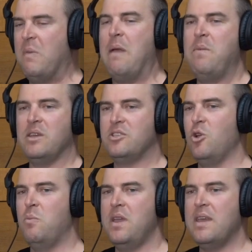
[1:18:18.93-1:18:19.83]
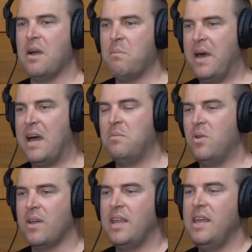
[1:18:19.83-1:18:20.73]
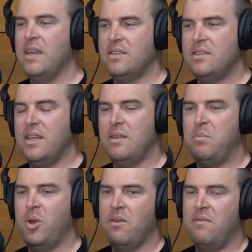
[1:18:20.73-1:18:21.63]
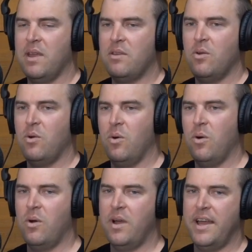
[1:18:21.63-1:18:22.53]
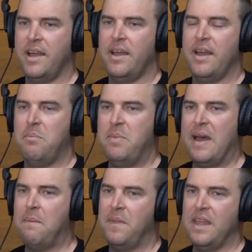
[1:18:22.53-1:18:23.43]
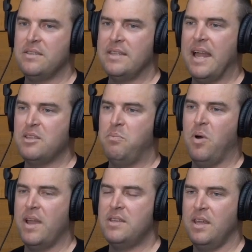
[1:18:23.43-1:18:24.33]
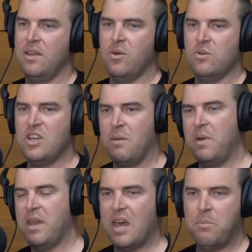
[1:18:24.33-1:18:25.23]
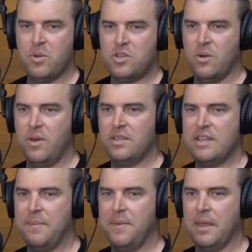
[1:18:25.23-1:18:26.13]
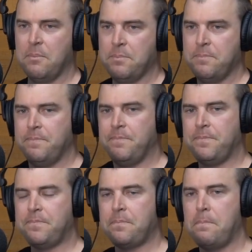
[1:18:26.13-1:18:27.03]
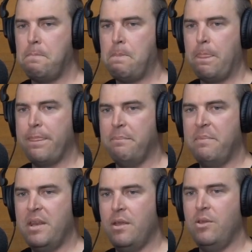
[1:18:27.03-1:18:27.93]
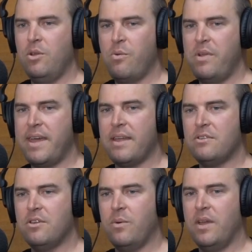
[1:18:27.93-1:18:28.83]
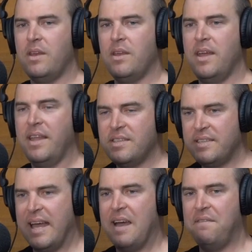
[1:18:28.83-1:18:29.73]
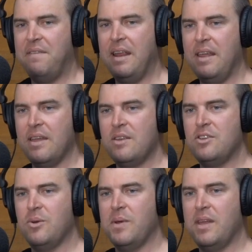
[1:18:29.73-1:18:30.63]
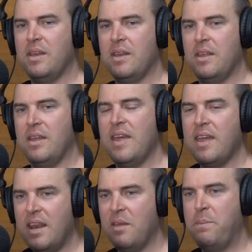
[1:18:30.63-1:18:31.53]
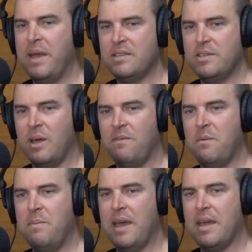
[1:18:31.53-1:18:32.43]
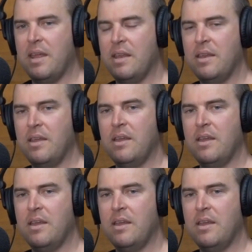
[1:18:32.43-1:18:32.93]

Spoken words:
maybe a super young pup not getting its sit perfect, or a pup that starts biting or jumping up or doing something. The minute you react to it and start feeding into it and getting pissed off about it,